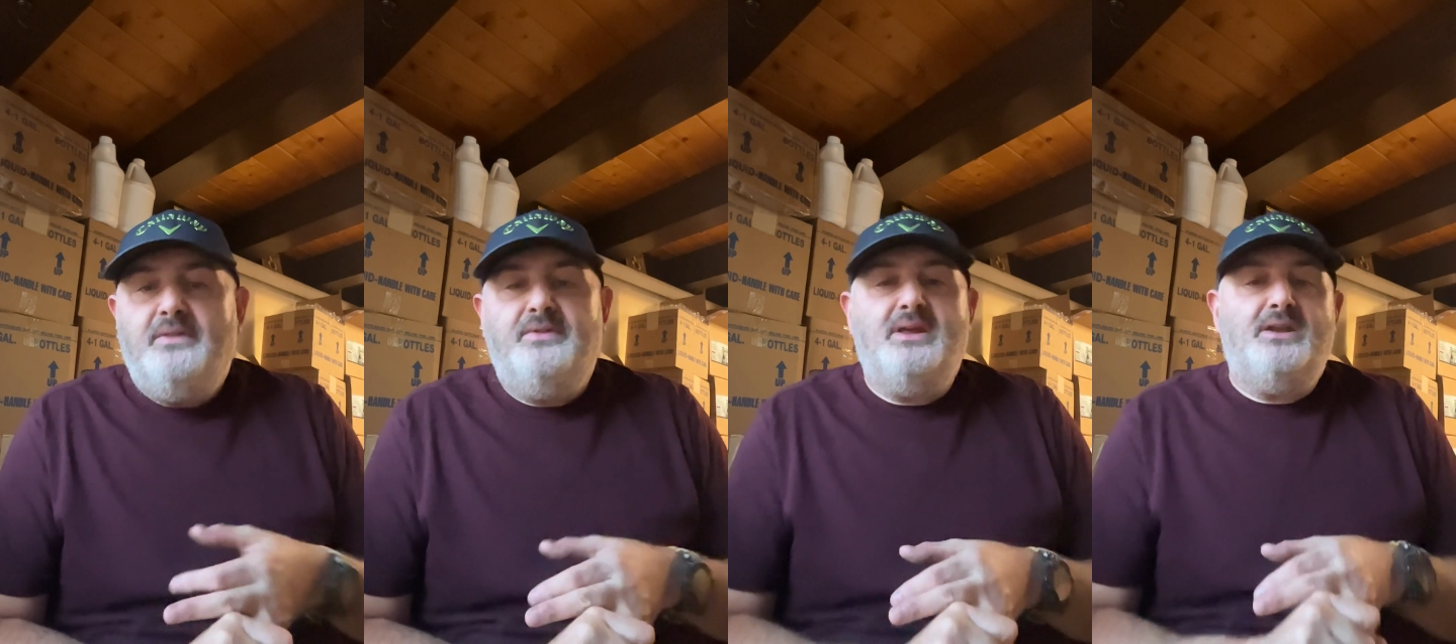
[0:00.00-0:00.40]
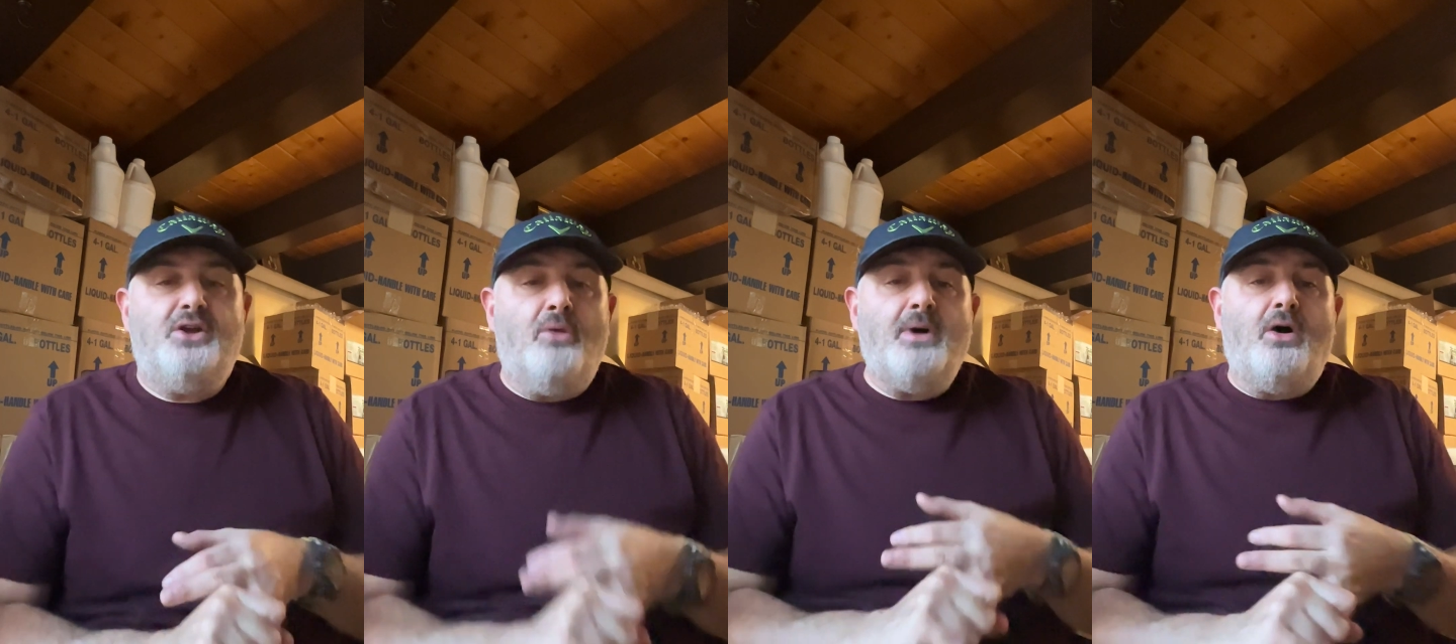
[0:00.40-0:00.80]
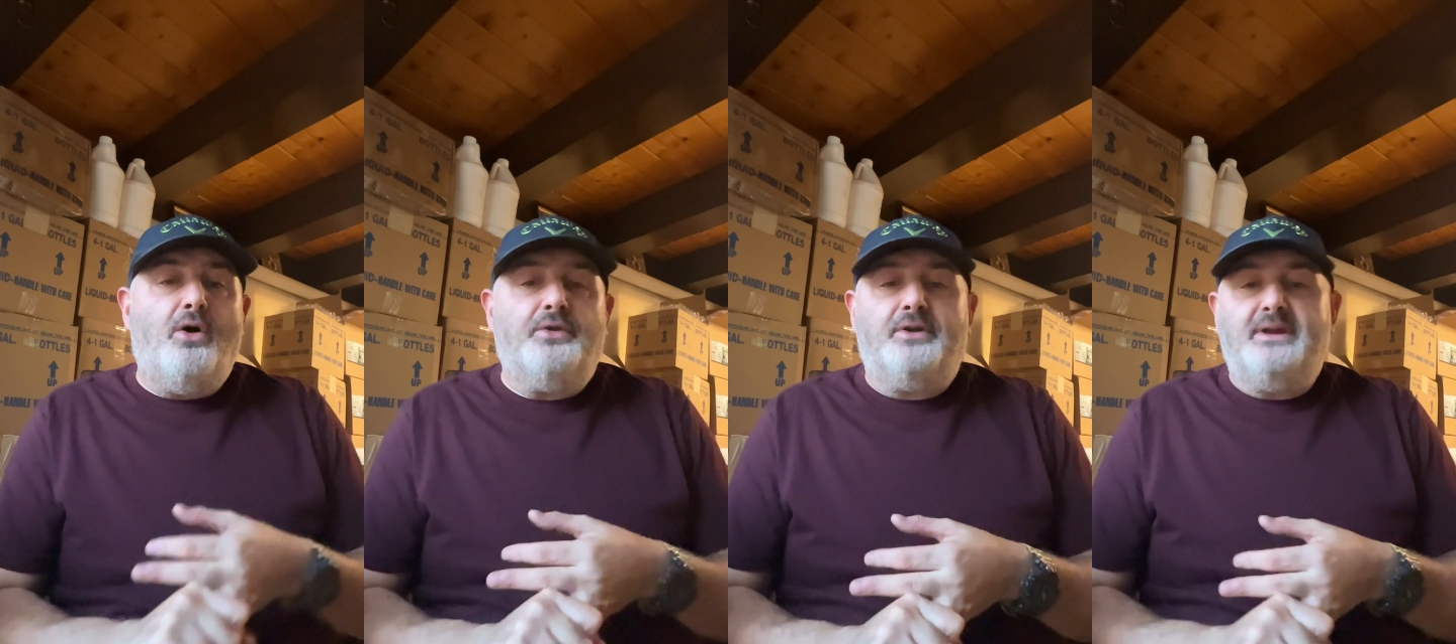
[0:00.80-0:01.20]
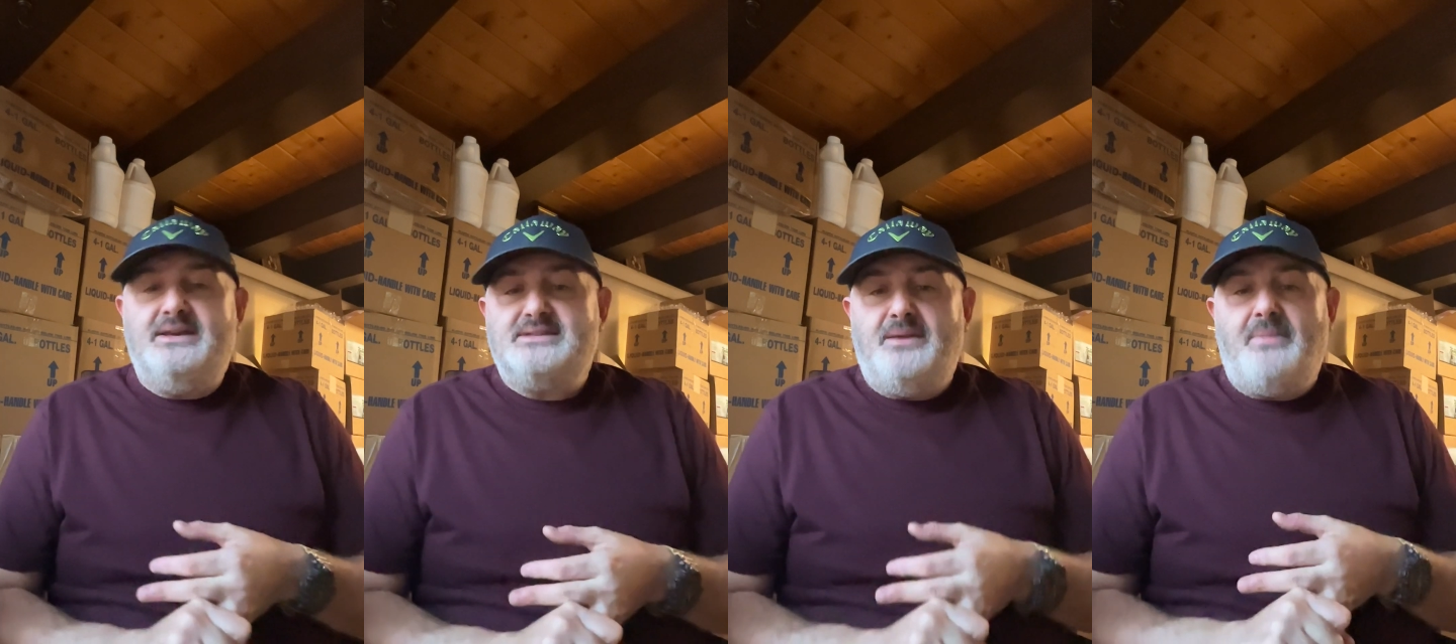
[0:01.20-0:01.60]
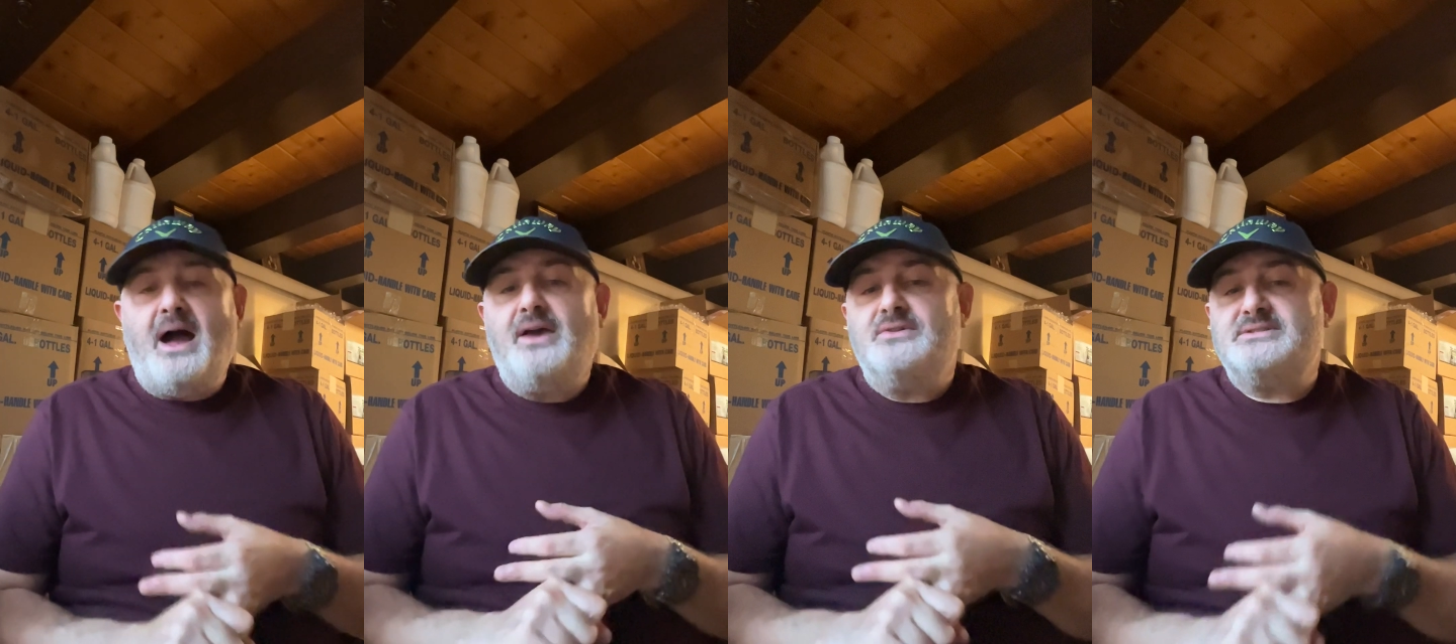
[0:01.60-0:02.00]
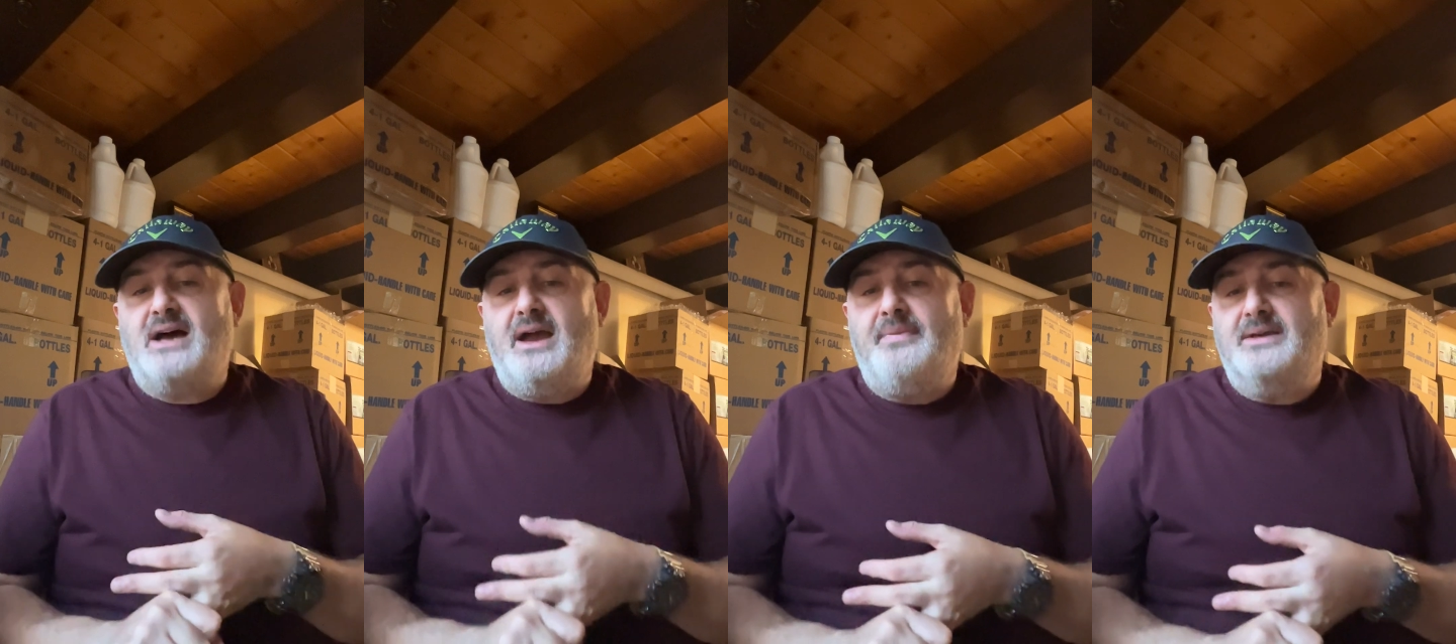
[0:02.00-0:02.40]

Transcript: The No Moe Odor is a biocide